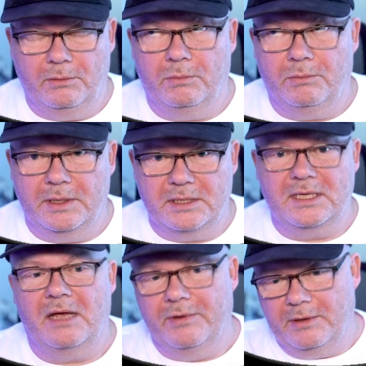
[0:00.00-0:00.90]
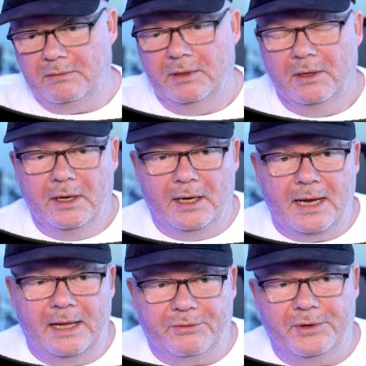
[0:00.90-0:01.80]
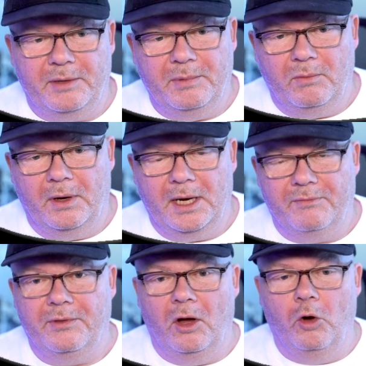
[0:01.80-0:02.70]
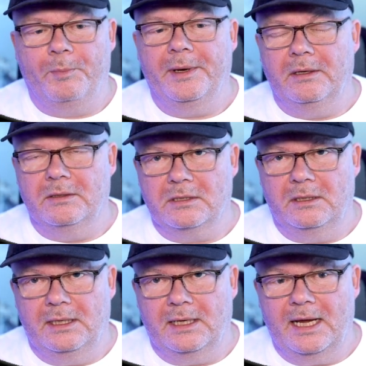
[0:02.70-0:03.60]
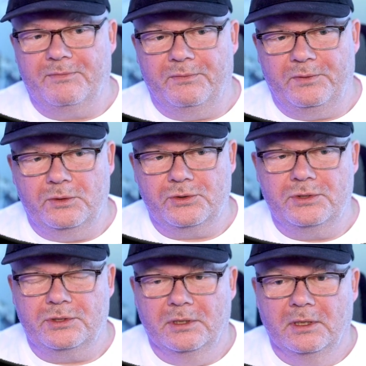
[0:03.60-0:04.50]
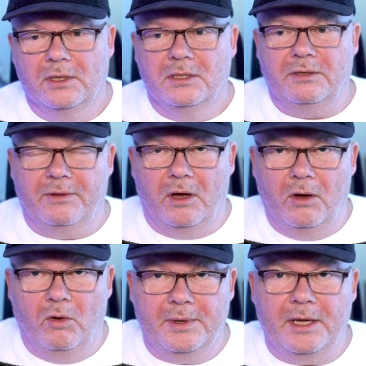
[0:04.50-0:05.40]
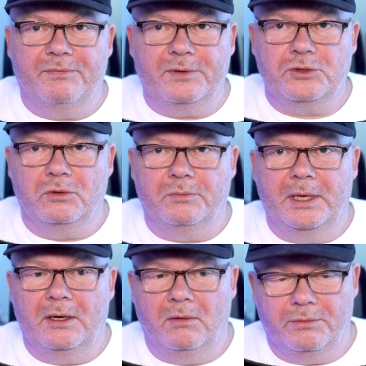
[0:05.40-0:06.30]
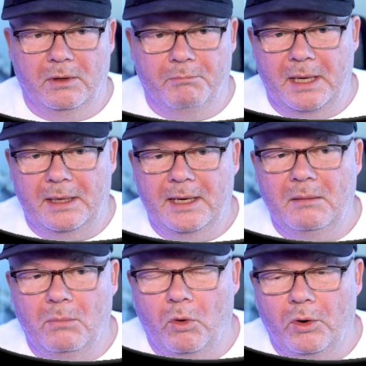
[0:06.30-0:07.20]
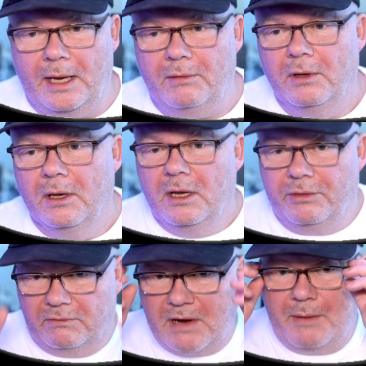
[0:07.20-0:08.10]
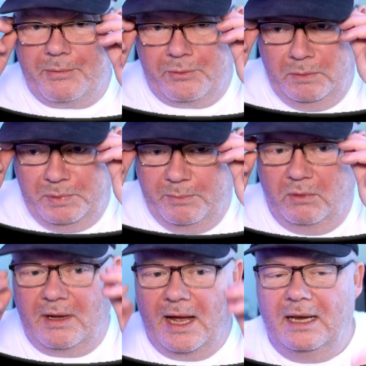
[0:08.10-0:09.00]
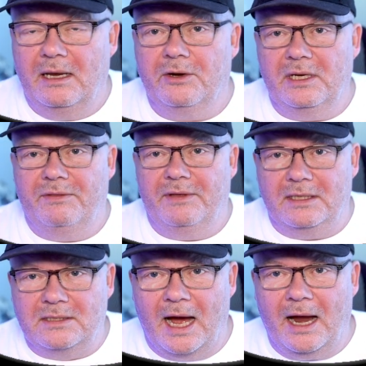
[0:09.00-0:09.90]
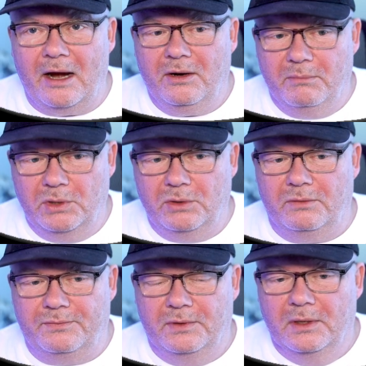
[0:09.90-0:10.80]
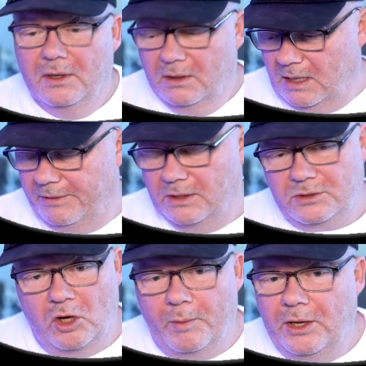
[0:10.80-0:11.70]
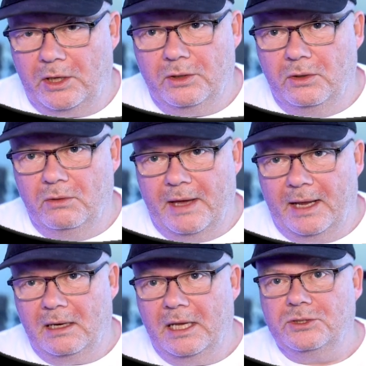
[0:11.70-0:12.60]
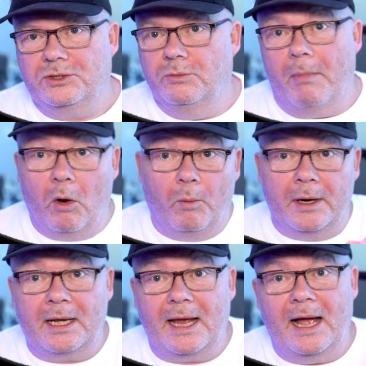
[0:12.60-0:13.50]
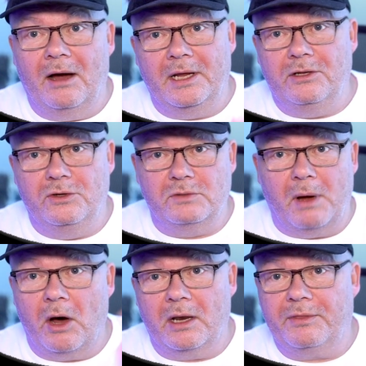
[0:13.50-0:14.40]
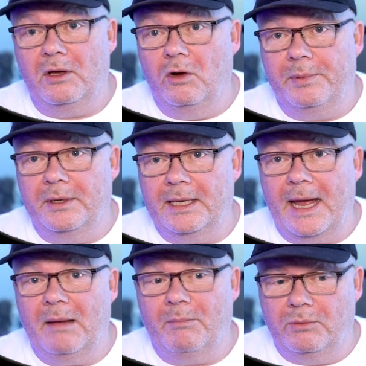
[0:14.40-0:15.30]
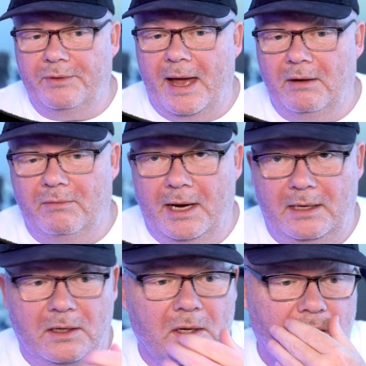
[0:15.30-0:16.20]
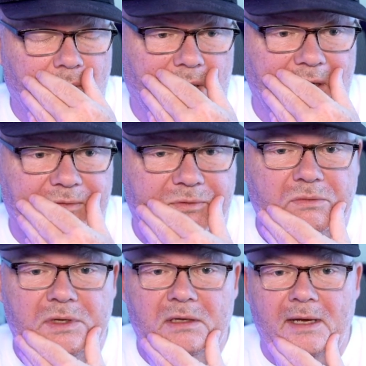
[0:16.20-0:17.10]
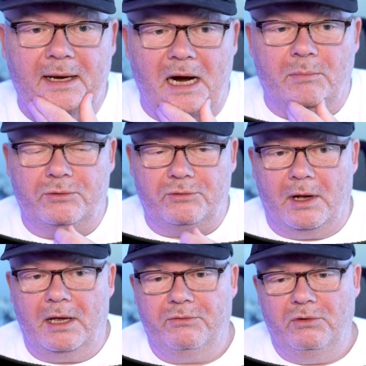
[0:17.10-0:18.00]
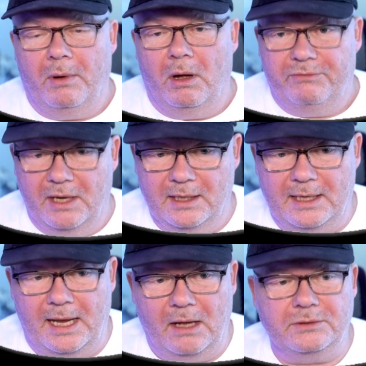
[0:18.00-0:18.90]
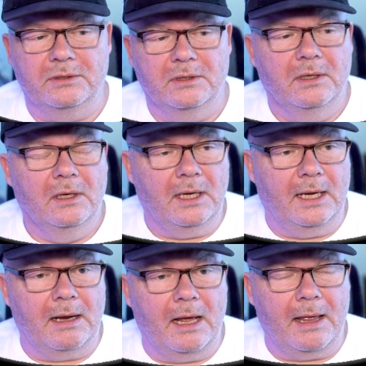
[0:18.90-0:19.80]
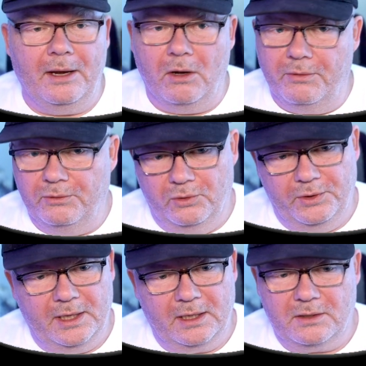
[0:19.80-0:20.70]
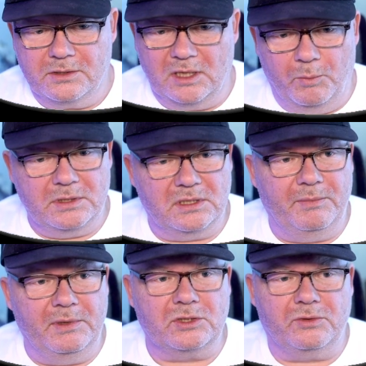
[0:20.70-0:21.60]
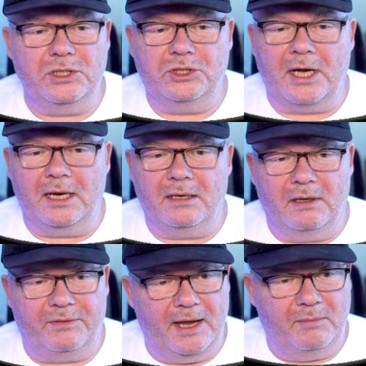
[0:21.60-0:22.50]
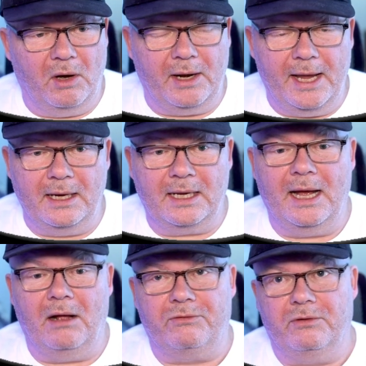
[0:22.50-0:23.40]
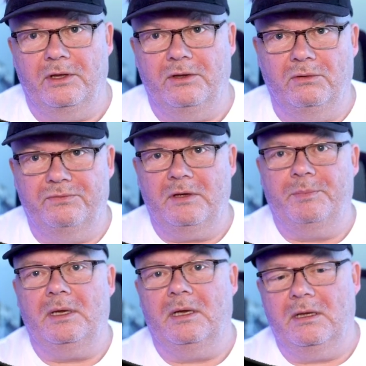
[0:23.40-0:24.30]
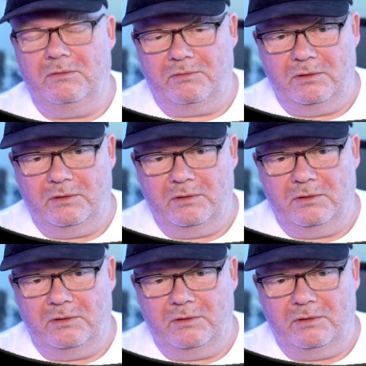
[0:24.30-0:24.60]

be 7 and 9:30. But whatever, the opening on Sunday night for futures to the opening official bell the Monday morning, the top 3 people got nearly the entire move. Now, there's no way you could do that unless you bought one account and you just bought at the open and gambled that, right? But if you did that arbitrage and you bought 10 accounts, and I know they're doing it because someone sent me a screenshot that they had bought 8 accounts. So they use VPNs